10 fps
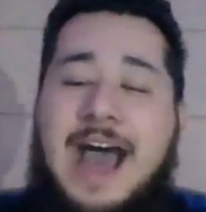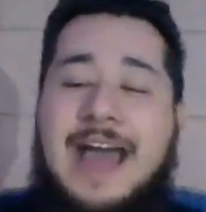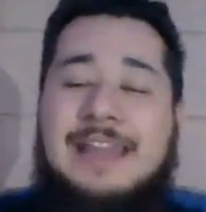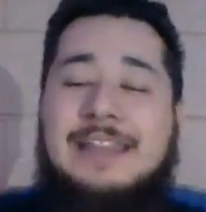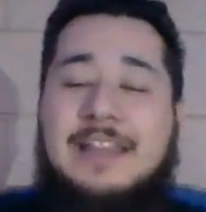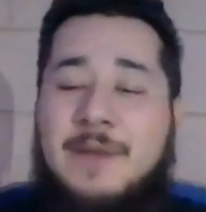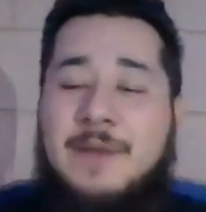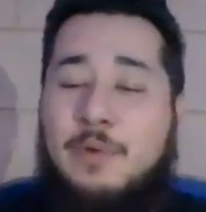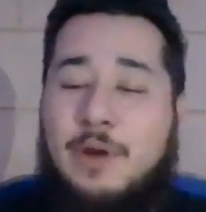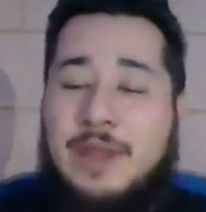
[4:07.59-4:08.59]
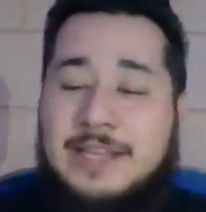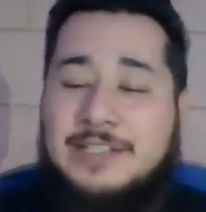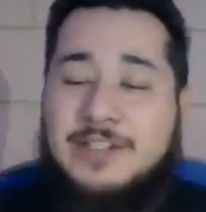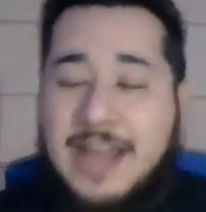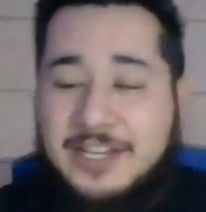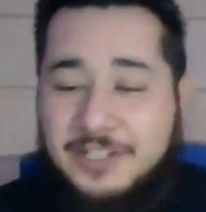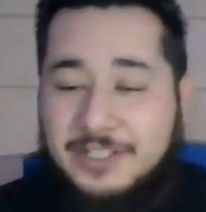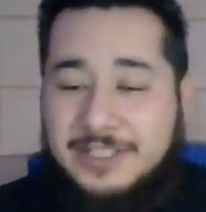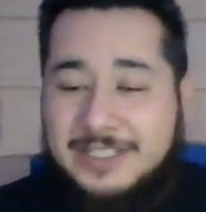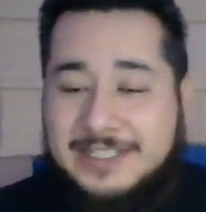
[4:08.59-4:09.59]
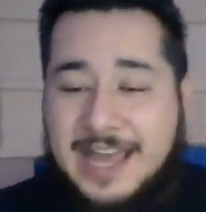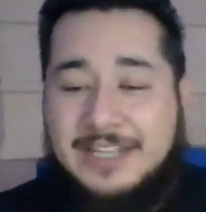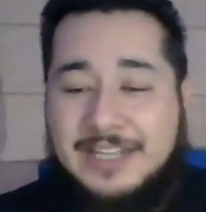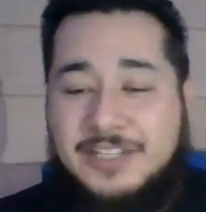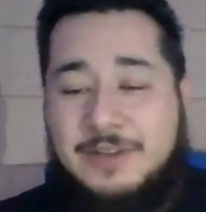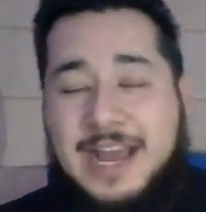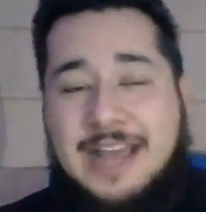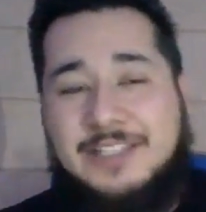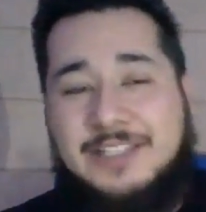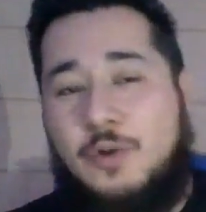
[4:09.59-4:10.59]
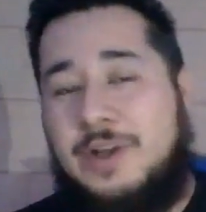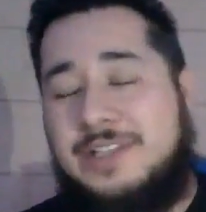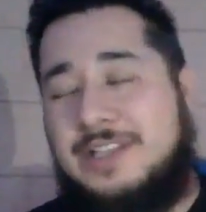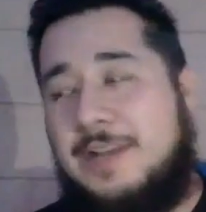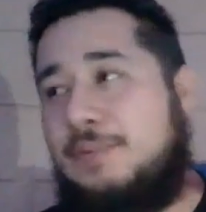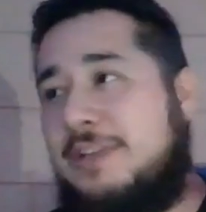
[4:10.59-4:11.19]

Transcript: I love my boy International Exotics. You guys know what's up.